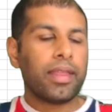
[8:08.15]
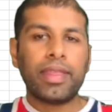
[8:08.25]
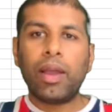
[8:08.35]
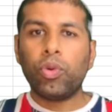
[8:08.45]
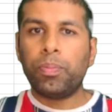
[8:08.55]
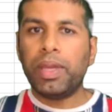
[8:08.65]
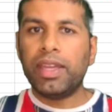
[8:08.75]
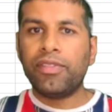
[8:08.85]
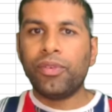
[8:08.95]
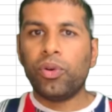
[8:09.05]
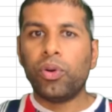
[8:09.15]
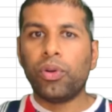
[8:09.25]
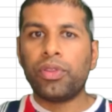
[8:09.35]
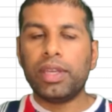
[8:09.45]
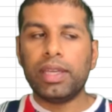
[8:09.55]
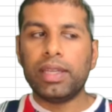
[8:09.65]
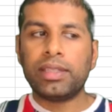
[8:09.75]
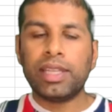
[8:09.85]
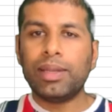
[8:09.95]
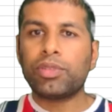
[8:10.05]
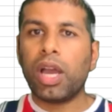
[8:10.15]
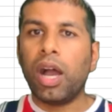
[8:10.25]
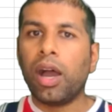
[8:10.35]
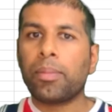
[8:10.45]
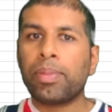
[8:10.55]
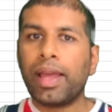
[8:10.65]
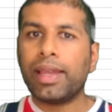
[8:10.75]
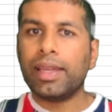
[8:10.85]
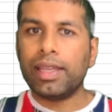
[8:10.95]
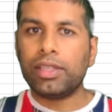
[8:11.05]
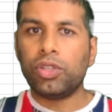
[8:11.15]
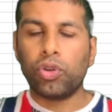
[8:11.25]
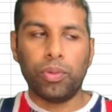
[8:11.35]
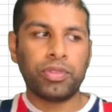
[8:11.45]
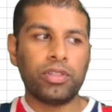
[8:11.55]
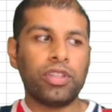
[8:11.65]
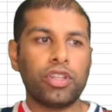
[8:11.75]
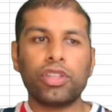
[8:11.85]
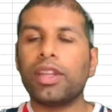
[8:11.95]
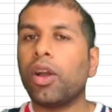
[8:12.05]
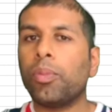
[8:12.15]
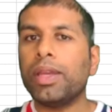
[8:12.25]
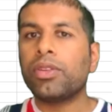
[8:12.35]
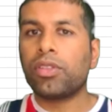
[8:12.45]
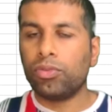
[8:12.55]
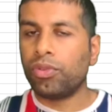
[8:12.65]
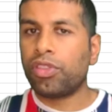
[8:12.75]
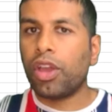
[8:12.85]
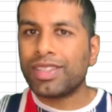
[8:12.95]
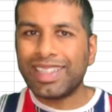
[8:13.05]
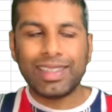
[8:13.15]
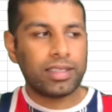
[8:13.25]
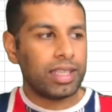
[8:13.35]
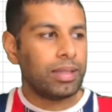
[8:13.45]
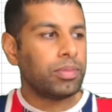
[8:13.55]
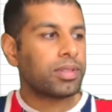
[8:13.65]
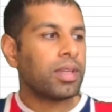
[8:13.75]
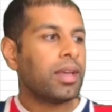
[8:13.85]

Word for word: That will be for the teams that aren't playing in Europe. So traditionally that will be thirteen teams